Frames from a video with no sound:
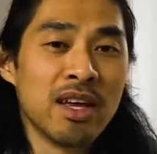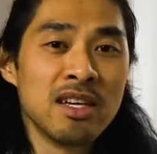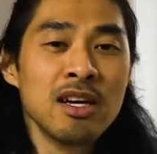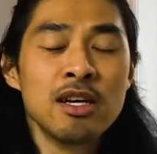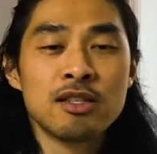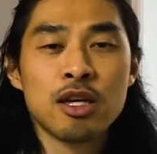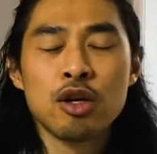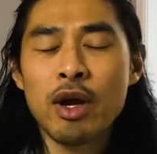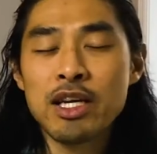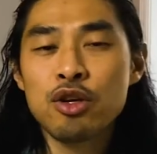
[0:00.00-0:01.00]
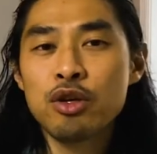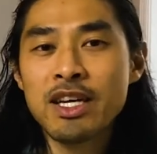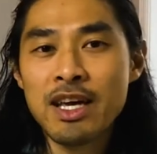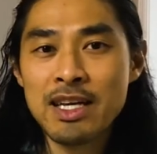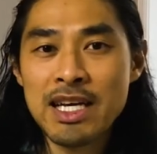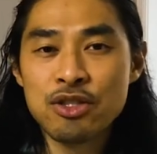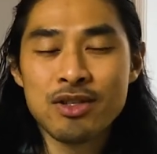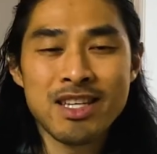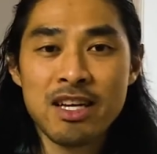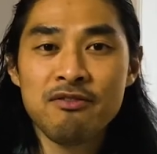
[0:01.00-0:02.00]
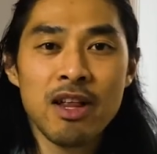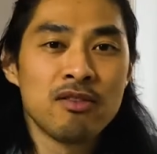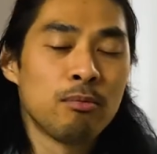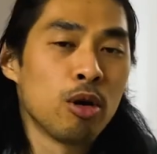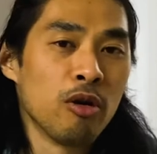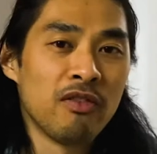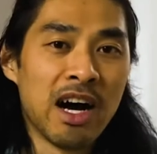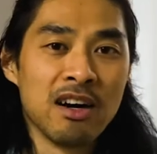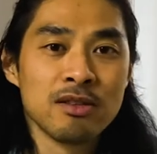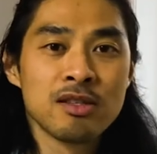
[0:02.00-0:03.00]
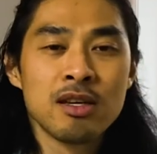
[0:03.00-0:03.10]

to create unique and interesting flavor profiles.